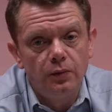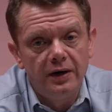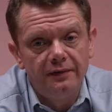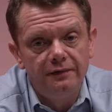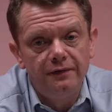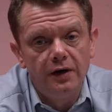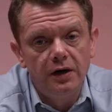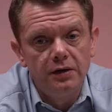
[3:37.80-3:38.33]
WAV
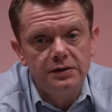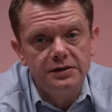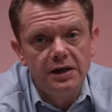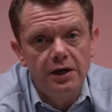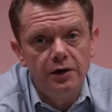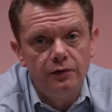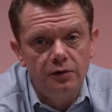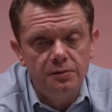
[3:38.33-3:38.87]
files
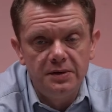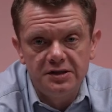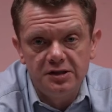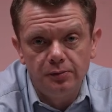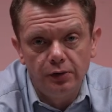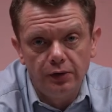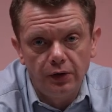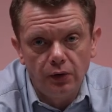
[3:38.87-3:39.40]
and are
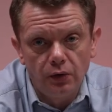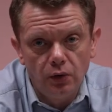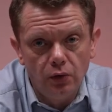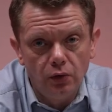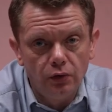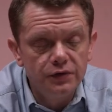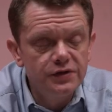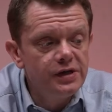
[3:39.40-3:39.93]
admissible in
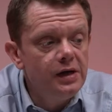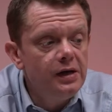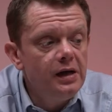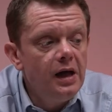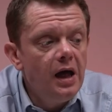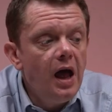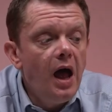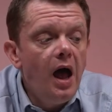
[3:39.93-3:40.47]
court.
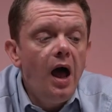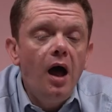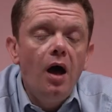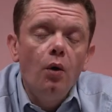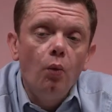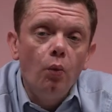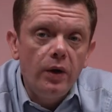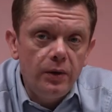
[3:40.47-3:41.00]

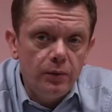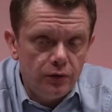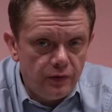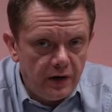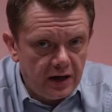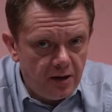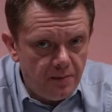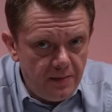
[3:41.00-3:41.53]
We would
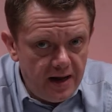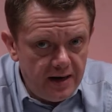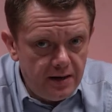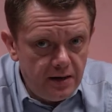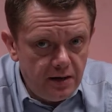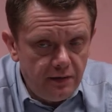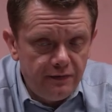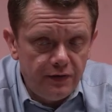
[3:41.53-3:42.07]

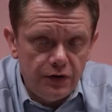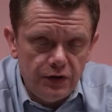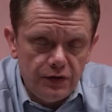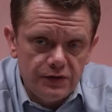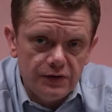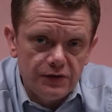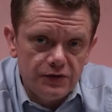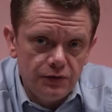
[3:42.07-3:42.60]
recommend for
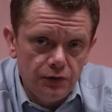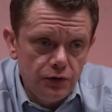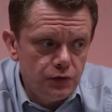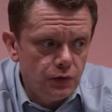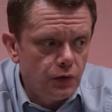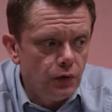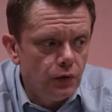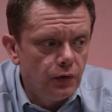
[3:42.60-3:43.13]
nuisance noise
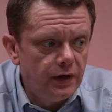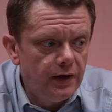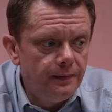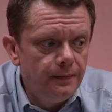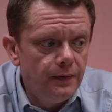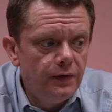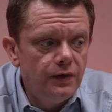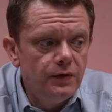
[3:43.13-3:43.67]
recording
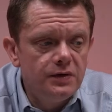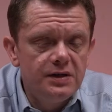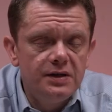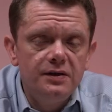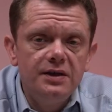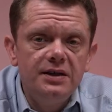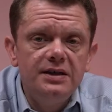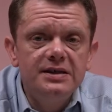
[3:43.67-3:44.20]

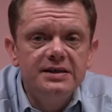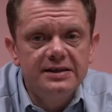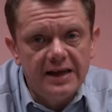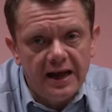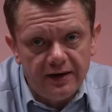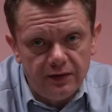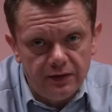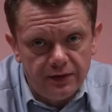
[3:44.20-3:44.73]
using the
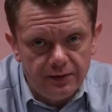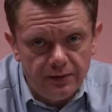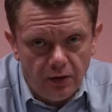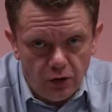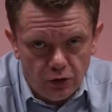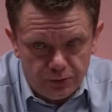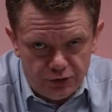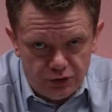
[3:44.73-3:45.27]
standard
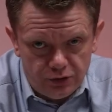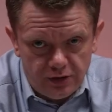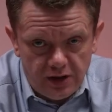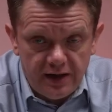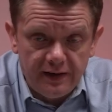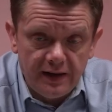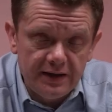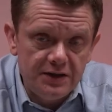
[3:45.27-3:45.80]
option,
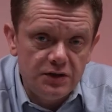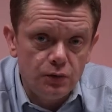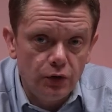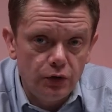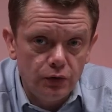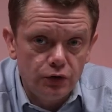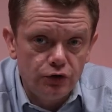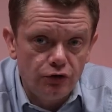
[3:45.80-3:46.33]
and that is what
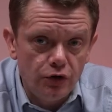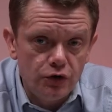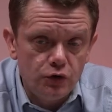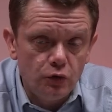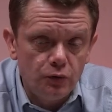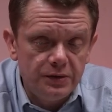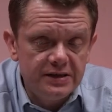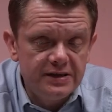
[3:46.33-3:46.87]
your Trojan
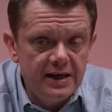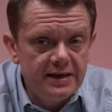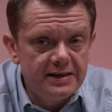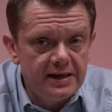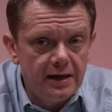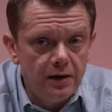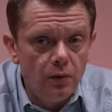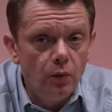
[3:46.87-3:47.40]
will be set
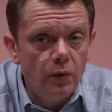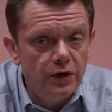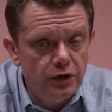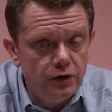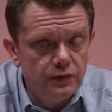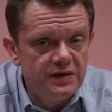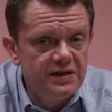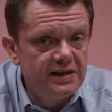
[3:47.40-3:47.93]
at when
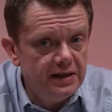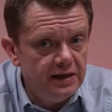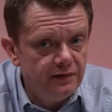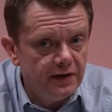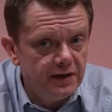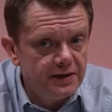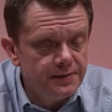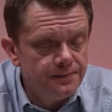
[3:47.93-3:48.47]
you receive
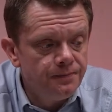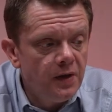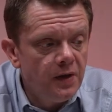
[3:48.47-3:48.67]
it.